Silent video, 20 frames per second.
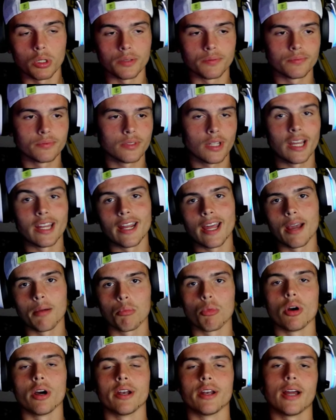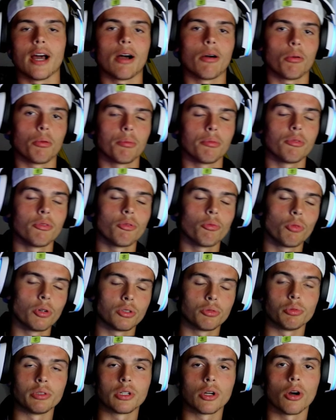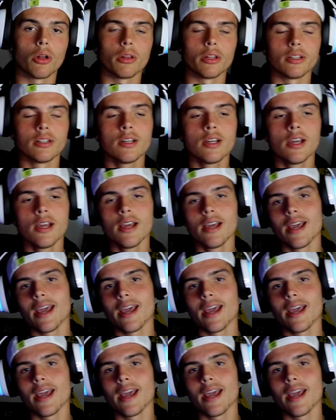well, an M1, out, which we call it,